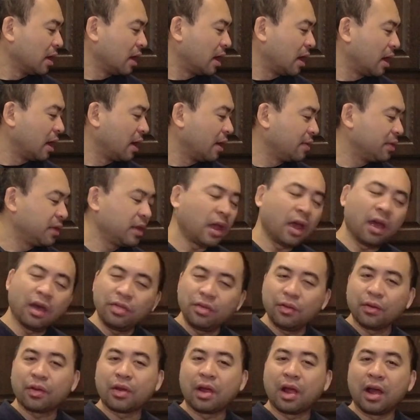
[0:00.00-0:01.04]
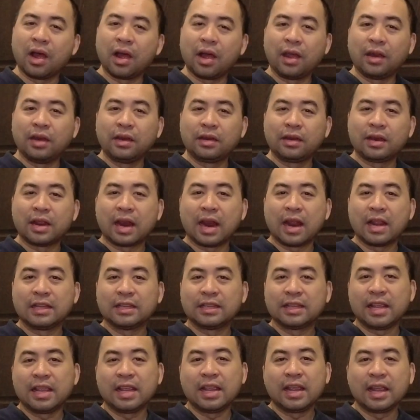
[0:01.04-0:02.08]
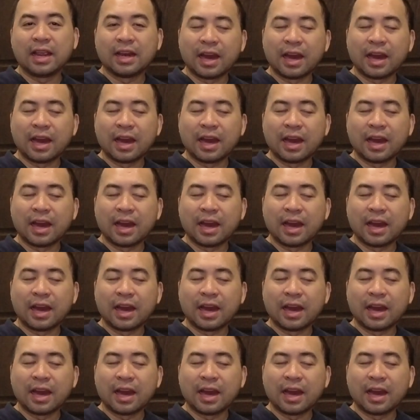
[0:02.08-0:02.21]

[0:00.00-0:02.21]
The other con that I see,